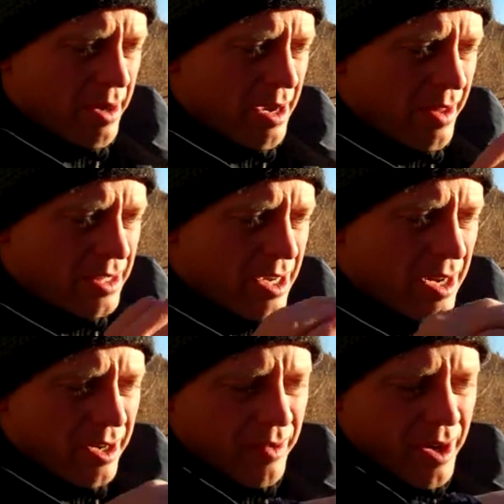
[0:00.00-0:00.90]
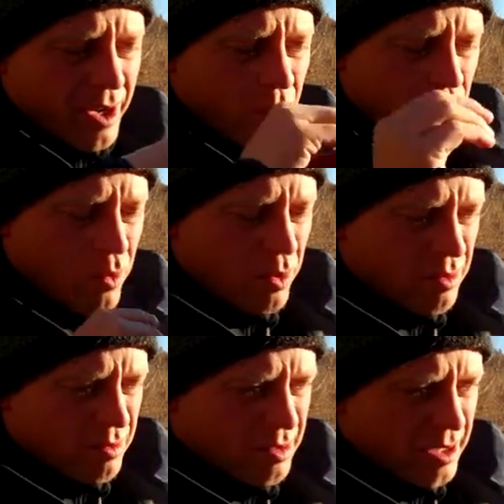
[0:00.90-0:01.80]
wow, that's hot already. Whew,
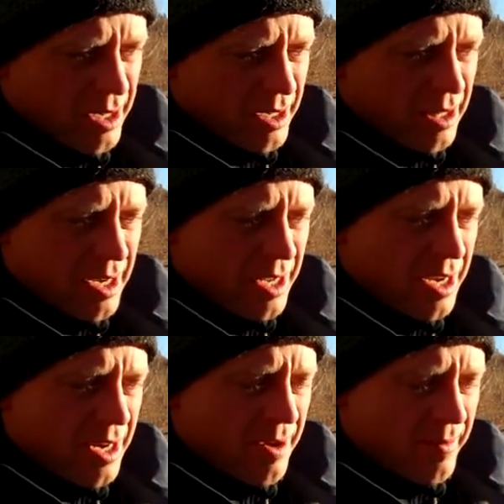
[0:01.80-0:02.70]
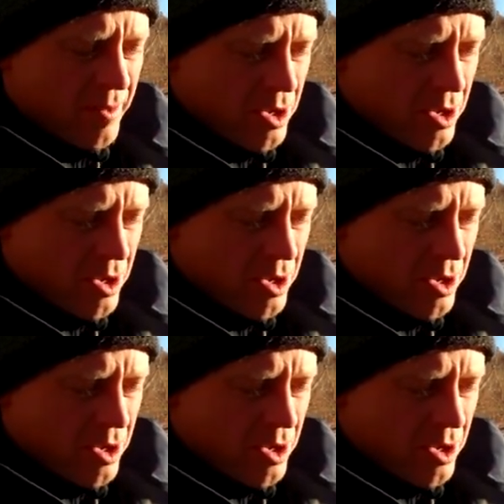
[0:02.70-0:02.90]
kicking a lot of heat out.